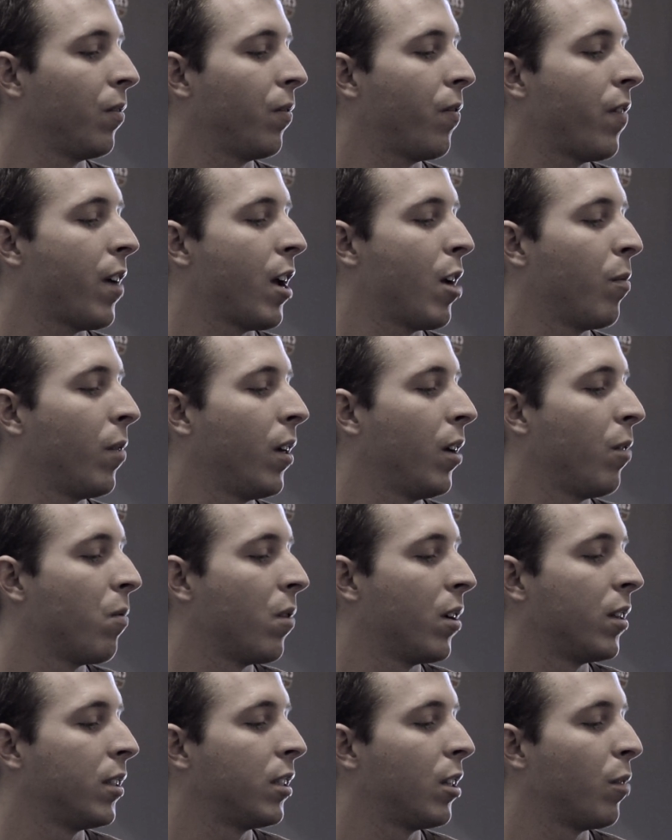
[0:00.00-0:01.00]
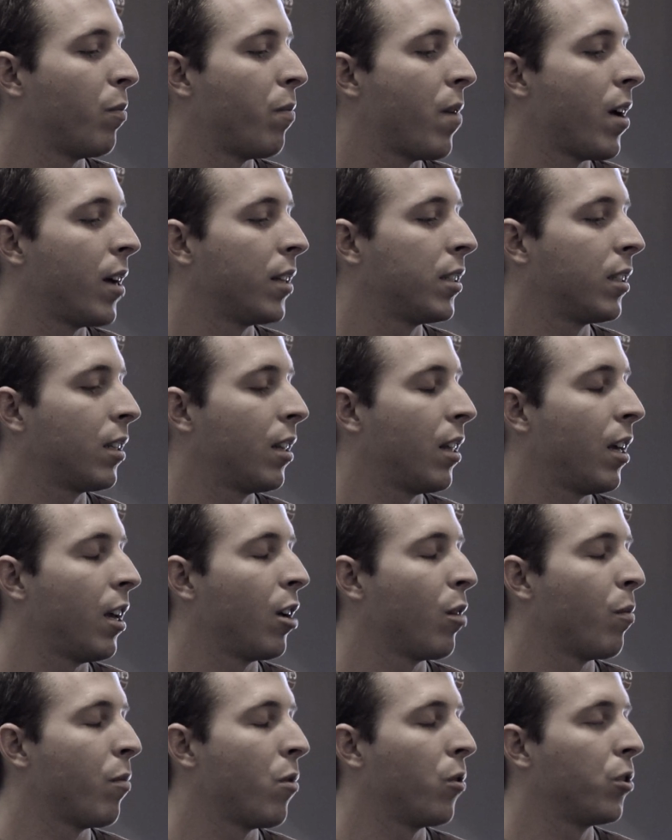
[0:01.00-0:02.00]
family was the best
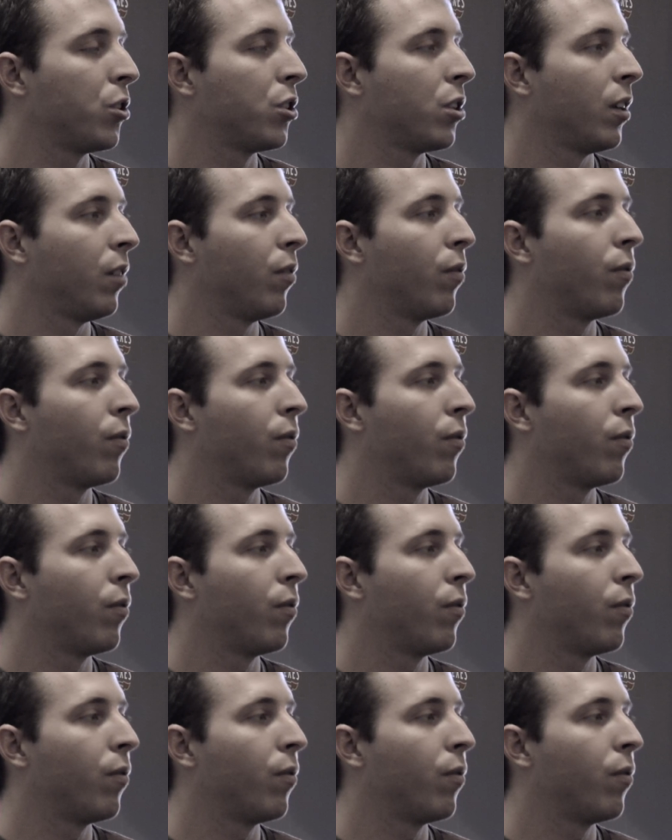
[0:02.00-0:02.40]
thing emotionally